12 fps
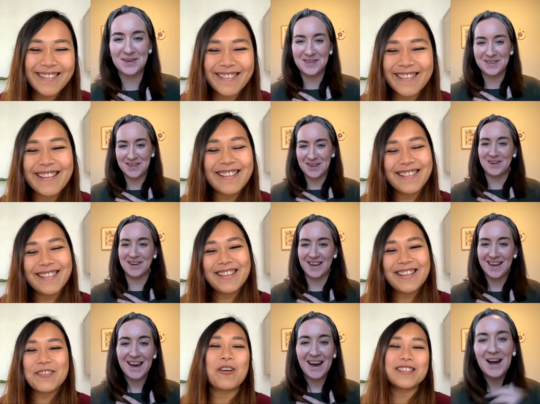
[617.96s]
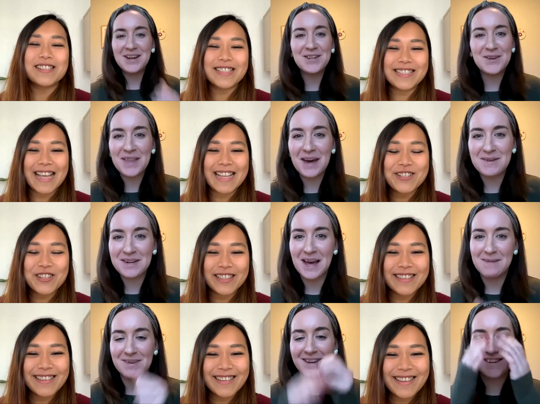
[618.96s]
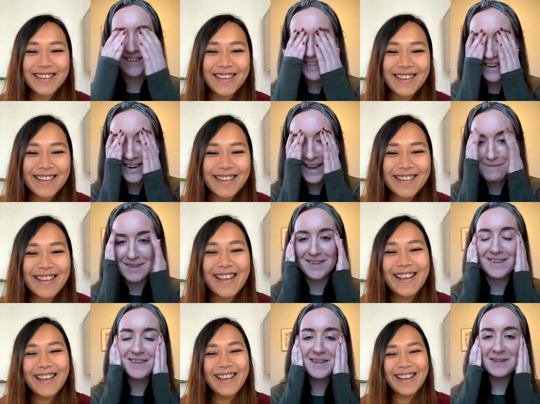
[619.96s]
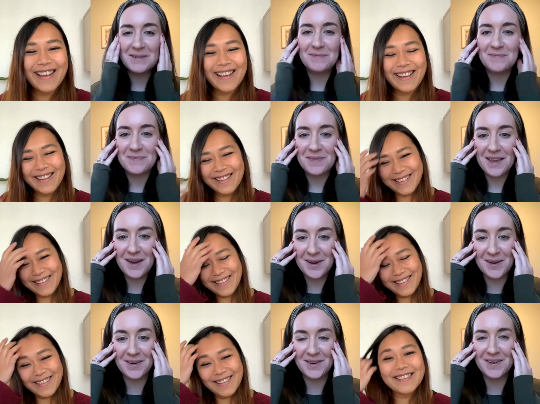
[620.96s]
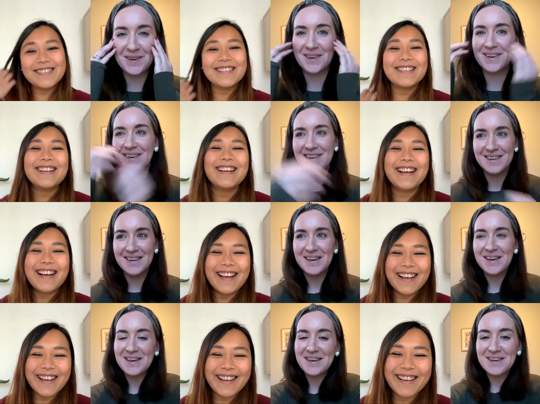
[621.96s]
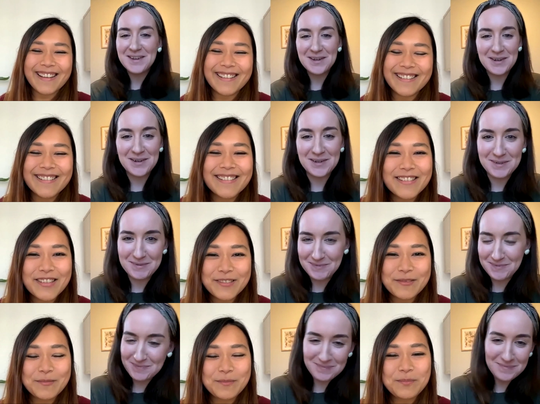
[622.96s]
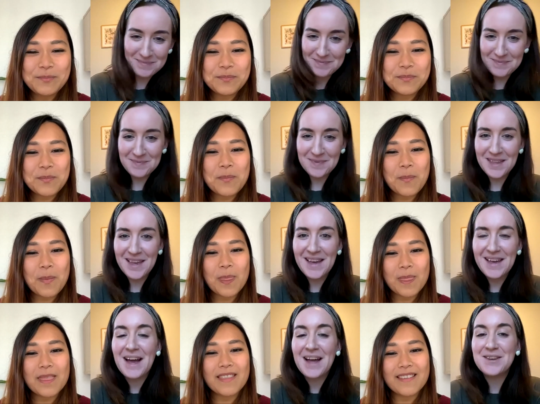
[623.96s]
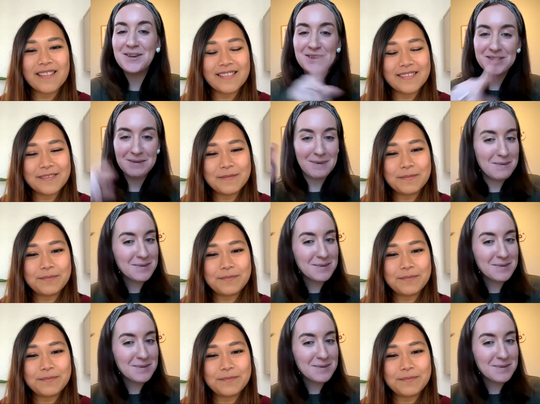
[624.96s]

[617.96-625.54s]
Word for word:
Speaker 1: Sorry. I knew that would happen. You know what I mean? oh. Another tip I was